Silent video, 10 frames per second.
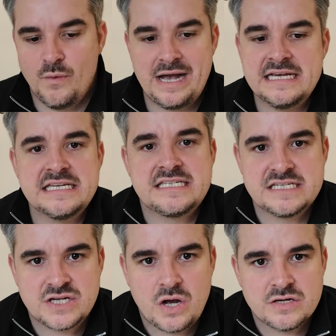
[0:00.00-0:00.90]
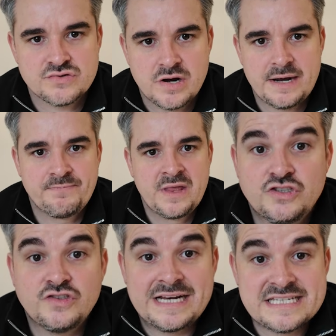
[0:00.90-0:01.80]
way it's disguised, right?
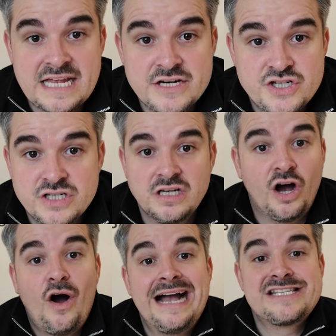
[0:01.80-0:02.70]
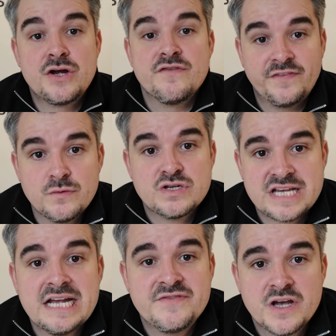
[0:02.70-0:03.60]
Translation, I don't feel
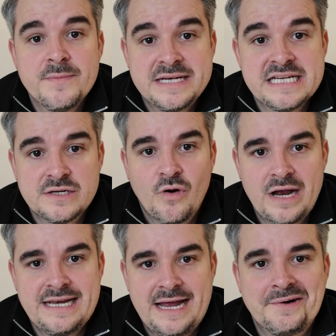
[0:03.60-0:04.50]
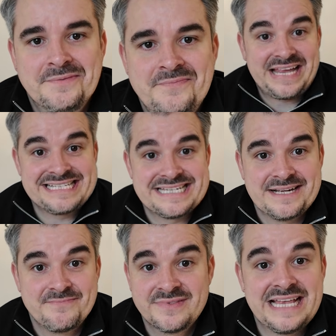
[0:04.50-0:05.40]
safe committing right now. That's
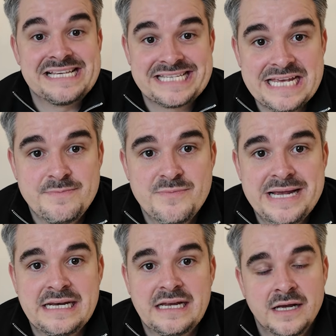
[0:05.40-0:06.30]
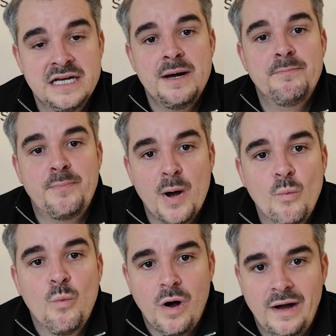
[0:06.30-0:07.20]
it. There's a deeper meaning.
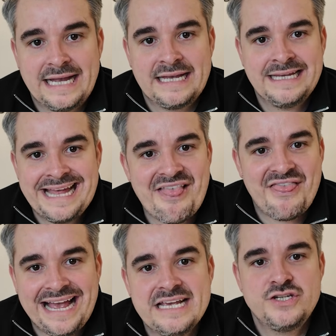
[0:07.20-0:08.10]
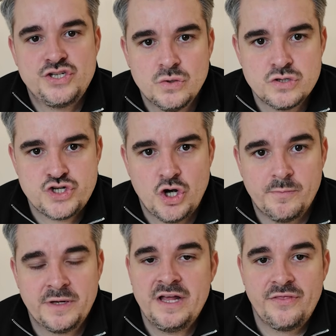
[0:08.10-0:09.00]
But why? That is your
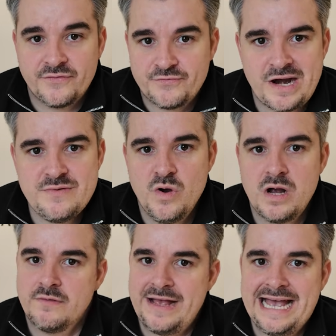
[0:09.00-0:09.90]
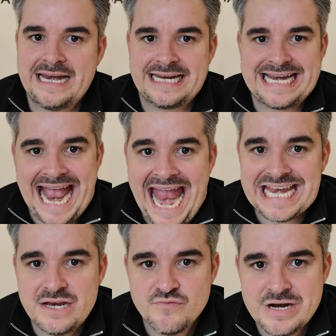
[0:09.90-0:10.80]
job. The framework of handling
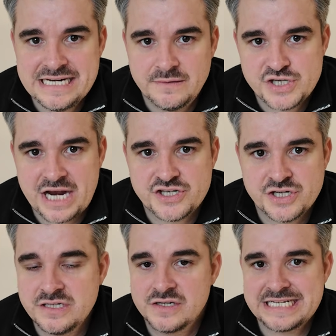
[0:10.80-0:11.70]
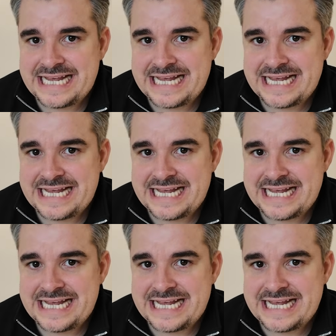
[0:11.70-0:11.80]
any real objection, because